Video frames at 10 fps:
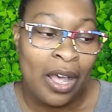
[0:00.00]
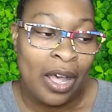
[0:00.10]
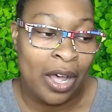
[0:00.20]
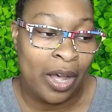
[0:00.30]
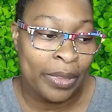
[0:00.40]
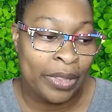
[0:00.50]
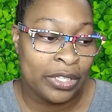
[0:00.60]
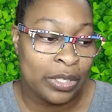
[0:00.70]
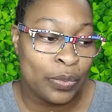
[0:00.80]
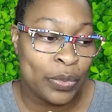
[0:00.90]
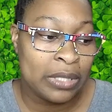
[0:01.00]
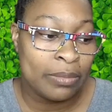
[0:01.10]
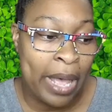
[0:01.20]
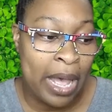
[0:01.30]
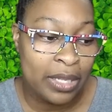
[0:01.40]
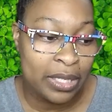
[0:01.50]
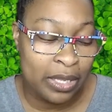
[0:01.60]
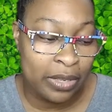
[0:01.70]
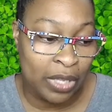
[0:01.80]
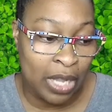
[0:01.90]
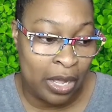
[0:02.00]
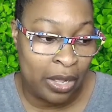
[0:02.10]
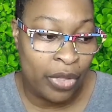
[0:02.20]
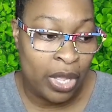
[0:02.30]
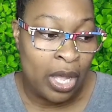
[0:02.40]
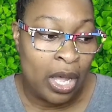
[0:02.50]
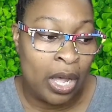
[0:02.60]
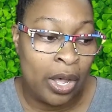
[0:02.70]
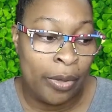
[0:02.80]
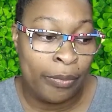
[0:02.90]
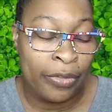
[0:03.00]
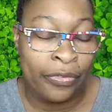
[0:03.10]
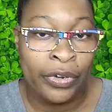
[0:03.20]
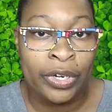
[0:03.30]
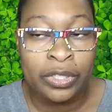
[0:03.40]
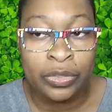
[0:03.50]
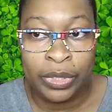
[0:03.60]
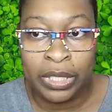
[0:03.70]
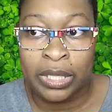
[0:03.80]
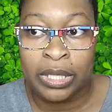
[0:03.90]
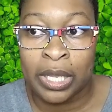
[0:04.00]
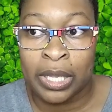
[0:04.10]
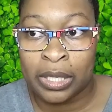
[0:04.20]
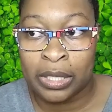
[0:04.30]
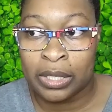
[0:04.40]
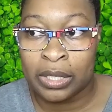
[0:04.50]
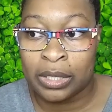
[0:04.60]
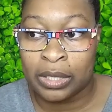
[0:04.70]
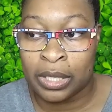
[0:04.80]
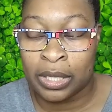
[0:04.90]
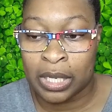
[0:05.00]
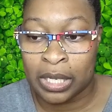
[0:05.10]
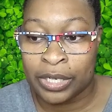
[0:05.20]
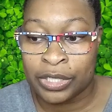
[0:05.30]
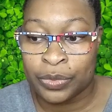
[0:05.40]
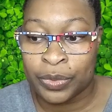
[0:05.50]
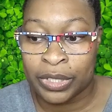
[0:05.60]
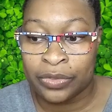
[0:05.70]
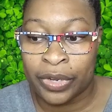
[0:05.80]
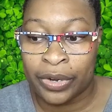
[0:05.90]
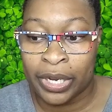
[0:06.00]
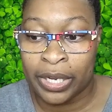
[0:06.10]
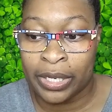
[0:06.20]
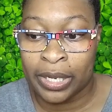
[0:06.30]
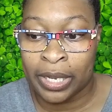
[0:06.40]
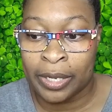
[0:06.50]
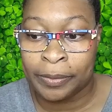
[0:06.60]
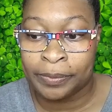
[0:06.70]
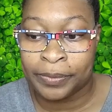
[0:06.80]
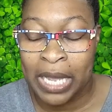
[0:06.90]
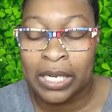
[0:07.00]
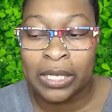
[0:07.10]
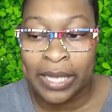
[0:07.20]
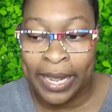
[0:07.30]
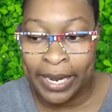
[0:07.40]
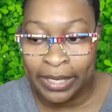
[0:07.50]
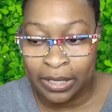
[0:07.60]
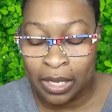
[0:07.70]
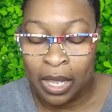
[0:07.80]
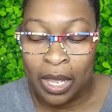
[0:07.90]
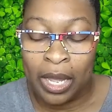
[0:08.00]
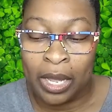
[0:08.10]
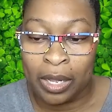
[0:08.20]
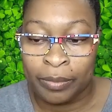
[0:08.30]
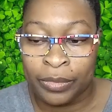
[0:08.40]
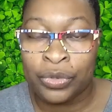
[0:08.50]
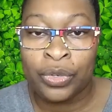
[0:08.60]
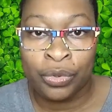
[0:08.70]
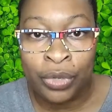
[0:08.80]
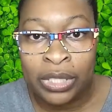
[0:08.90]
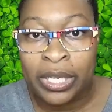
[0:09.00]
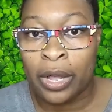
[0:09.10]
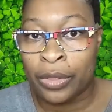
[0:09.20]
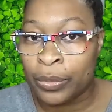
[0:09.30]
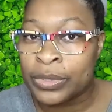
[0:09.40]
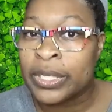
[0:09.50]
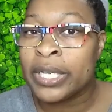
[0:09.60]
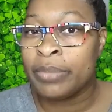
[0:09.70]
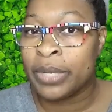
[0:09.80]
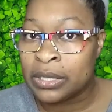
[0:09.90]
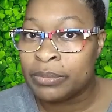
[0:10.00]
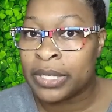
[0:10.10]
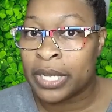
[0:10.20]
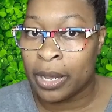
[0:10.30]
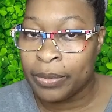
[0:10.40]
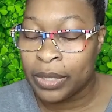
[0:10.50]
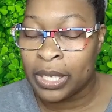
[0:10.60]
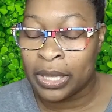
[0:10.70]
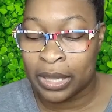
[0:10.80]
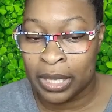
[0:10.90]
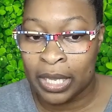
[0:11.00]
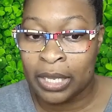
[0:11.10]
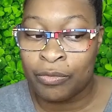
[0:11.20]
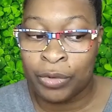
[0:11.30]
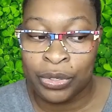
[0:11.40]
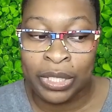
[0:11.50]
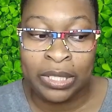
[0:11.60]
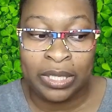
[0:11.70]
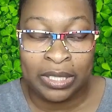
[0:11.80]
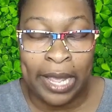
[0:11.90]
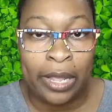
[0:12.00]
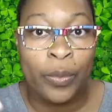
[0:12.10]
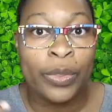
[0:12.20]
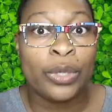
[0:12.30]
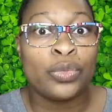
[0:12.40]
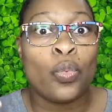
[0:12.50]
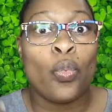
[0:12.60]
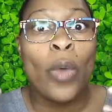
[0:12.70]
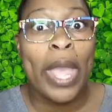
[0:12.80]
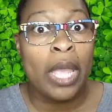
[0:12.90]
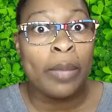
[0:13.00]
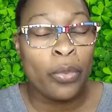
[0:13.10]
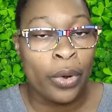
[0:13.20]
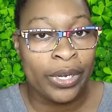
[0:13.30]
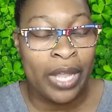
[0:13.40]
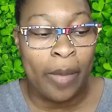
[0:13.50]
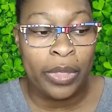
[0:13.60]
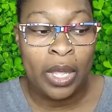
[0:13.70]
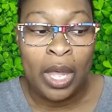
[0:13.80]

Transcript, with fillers: Um, and this one was Balance of Love. Um, the first one in in the in the collection was very um, kind of light. Um, you you could tell there was going to be some depth, and then when you get to the second one, there's way more depth.